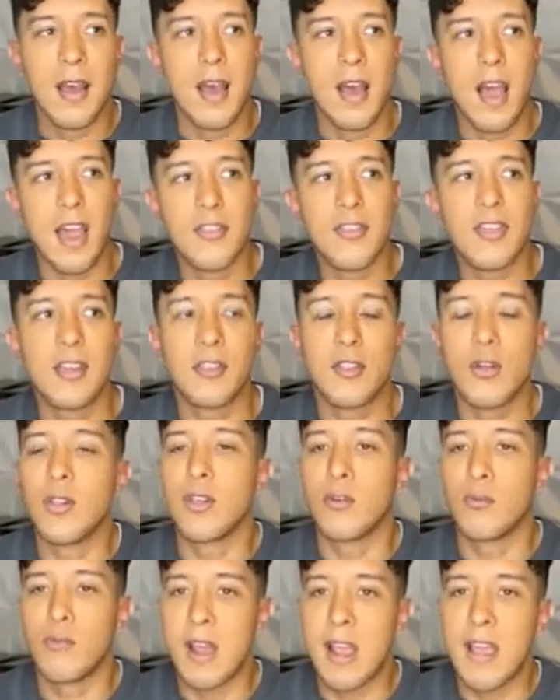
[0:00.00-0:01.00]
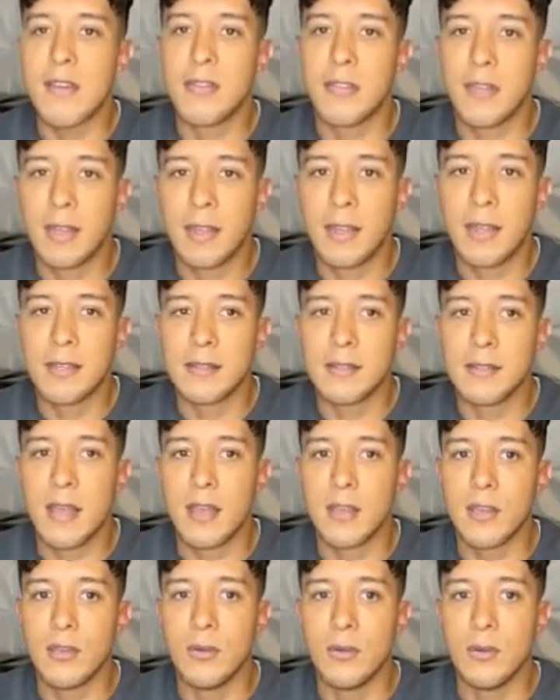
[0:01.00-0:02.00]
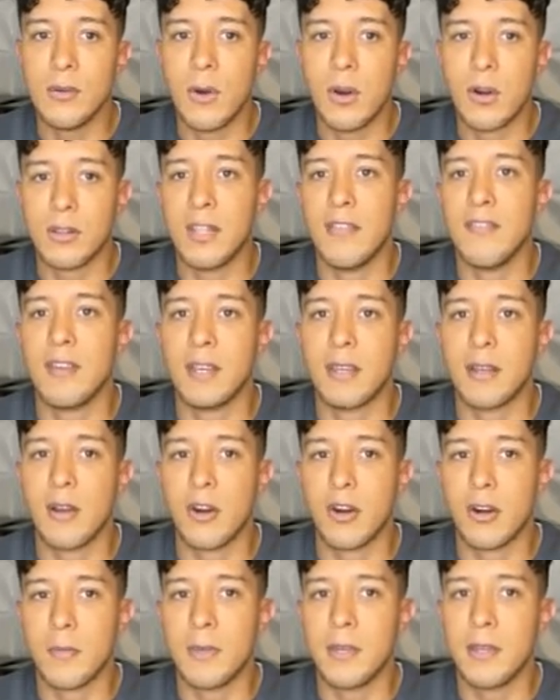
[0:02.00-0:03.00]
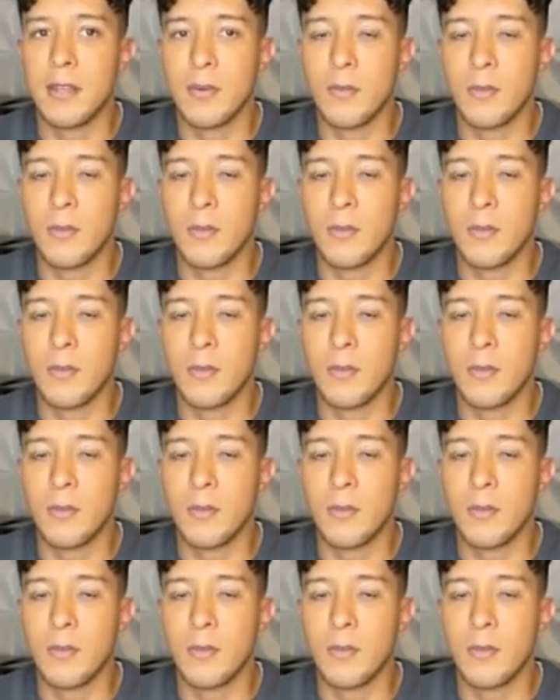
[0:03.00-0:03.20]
I think the only right thing is that you are living in harmony